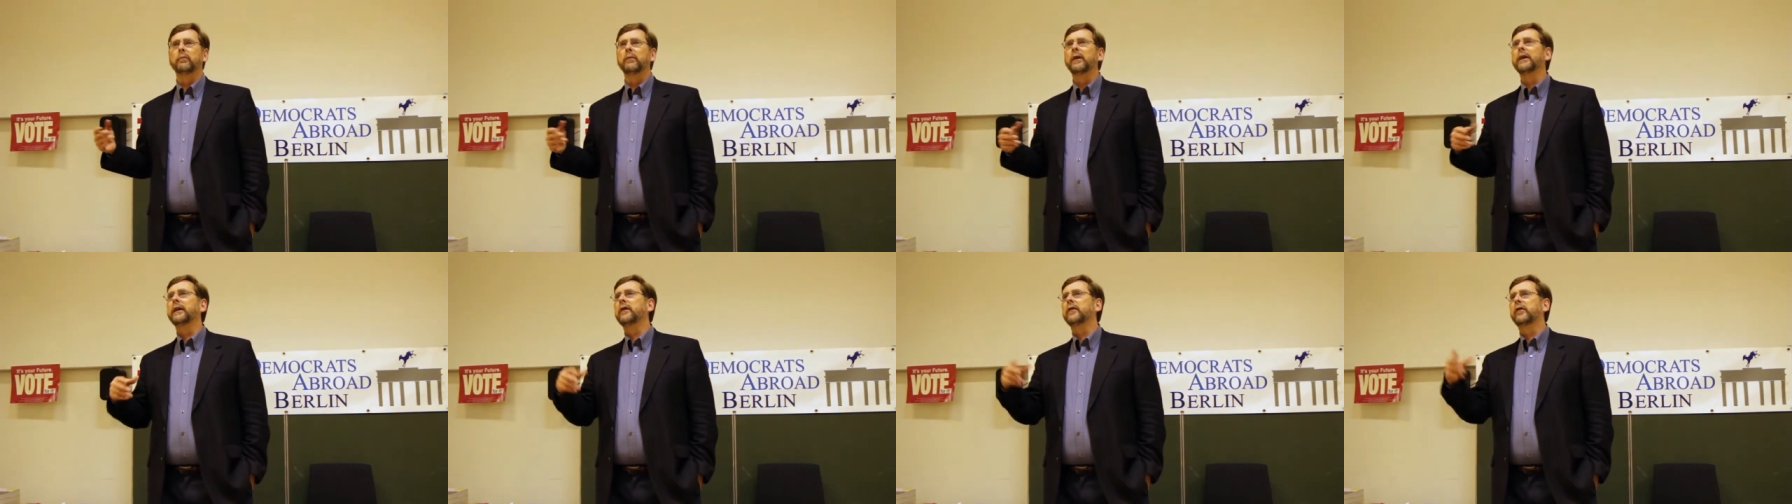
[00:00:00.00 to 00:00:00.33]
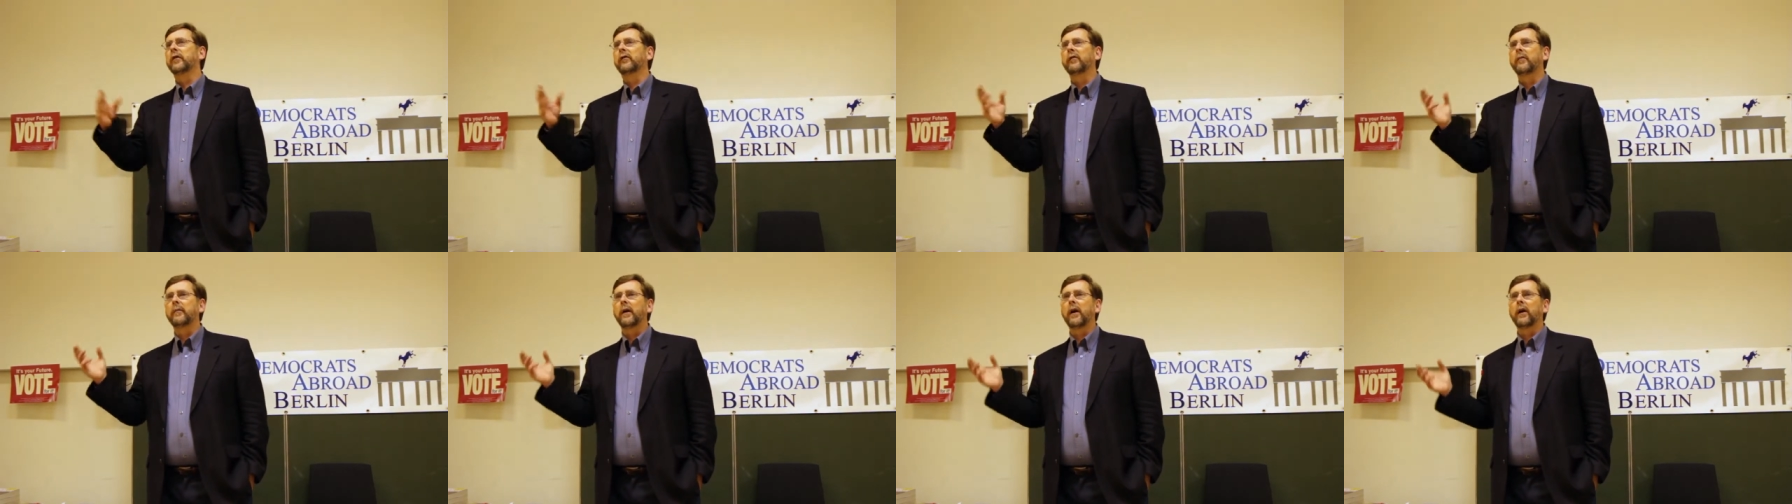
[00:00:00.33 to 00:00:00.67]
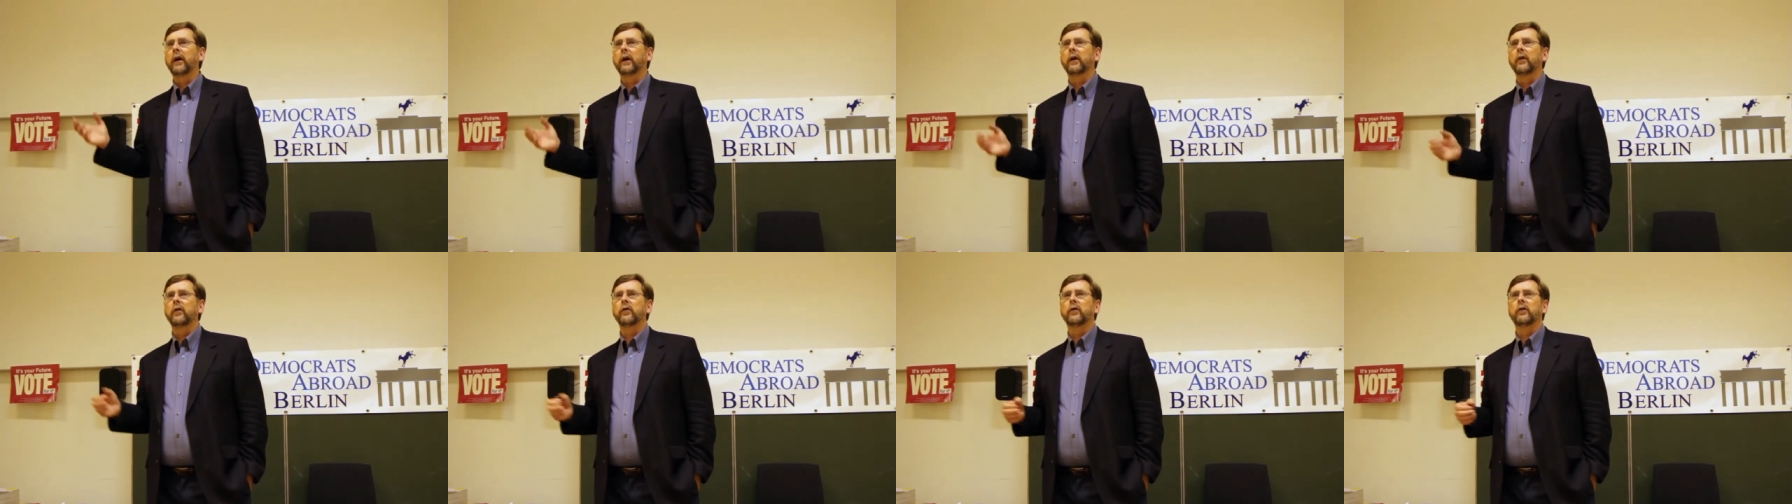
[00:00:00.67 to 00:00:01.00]
Millions of
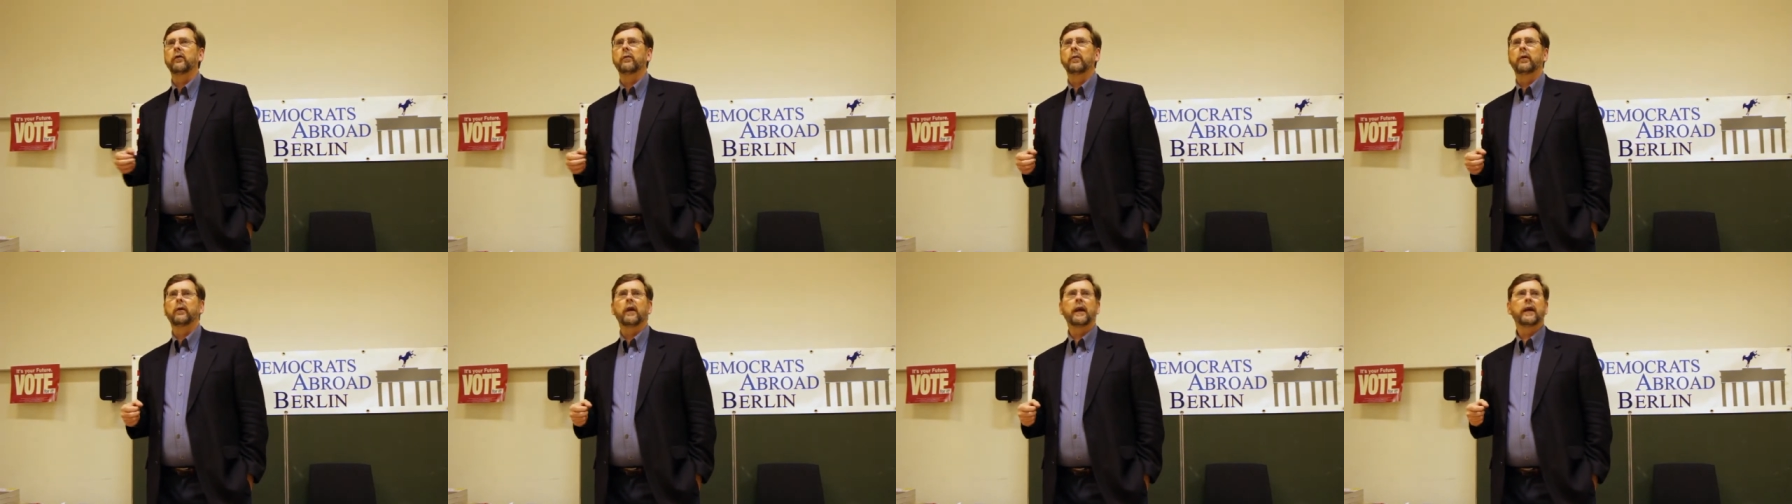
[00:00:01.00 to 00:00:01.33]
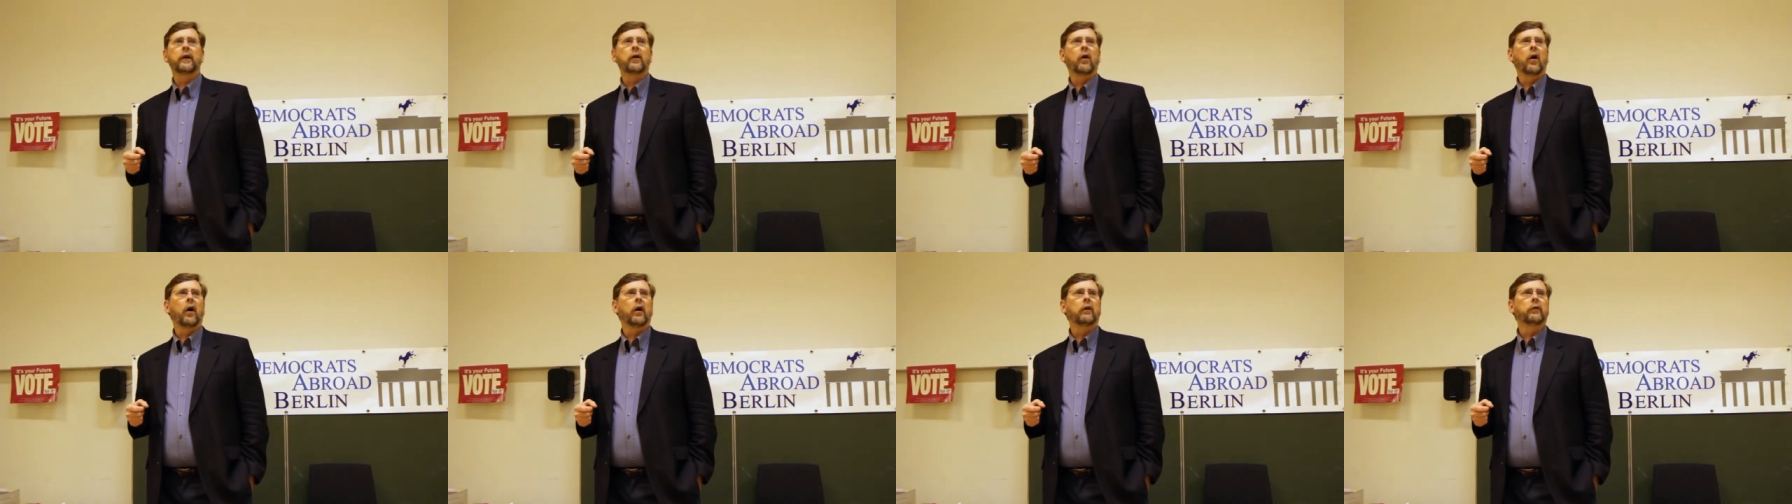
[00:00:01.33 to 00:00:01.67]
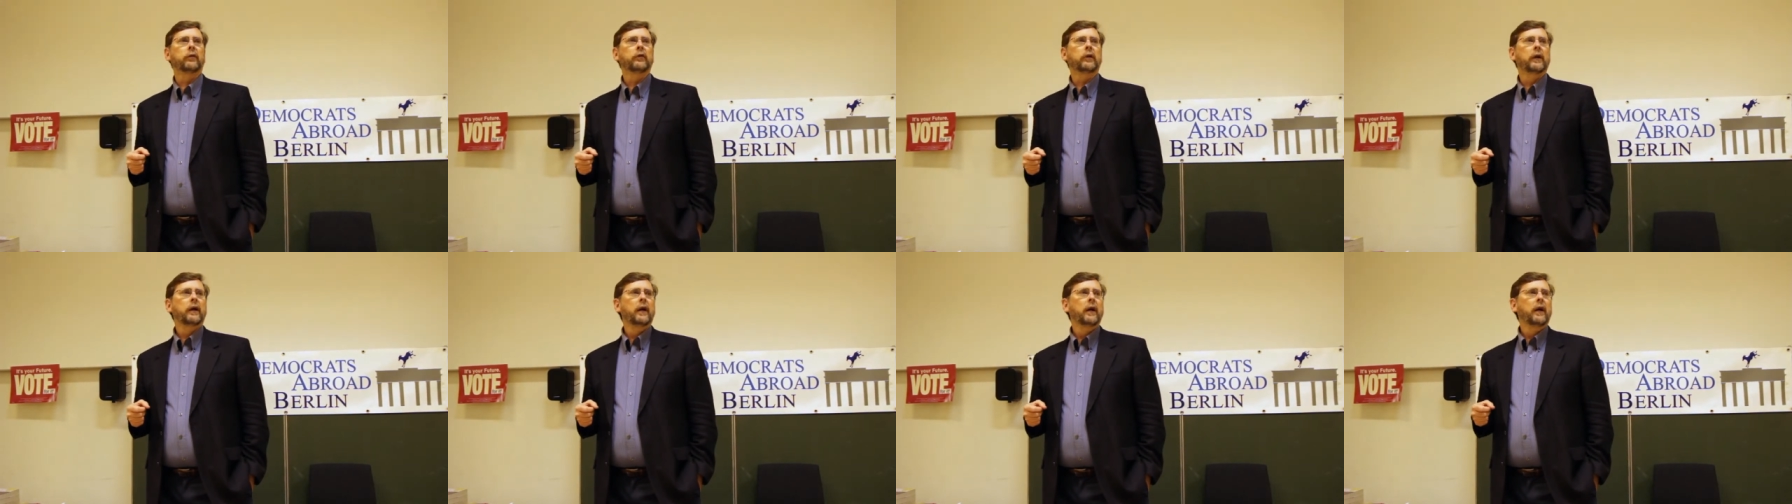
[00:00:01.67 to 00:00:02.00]
Americans have been laid off.